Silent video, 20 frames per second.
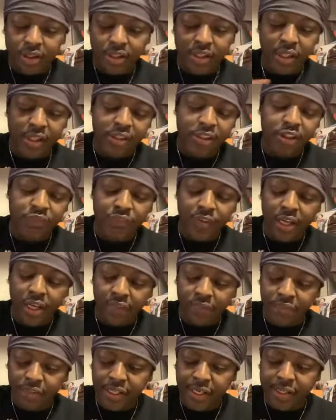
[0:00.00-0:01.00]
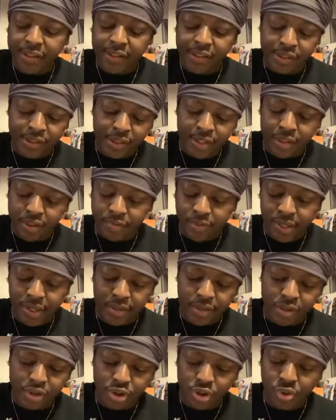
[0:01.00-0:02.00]
in case just for edification sakes,
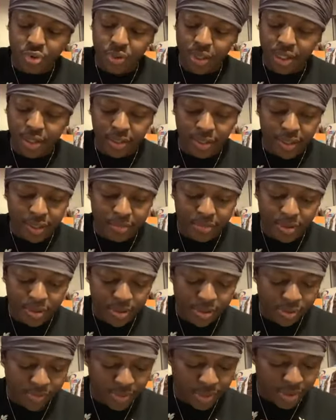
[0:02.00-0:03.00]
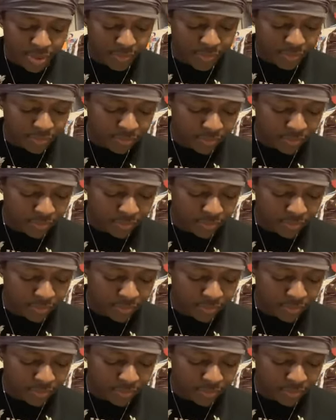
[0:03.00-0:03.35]
right? To show who that lamb is, right?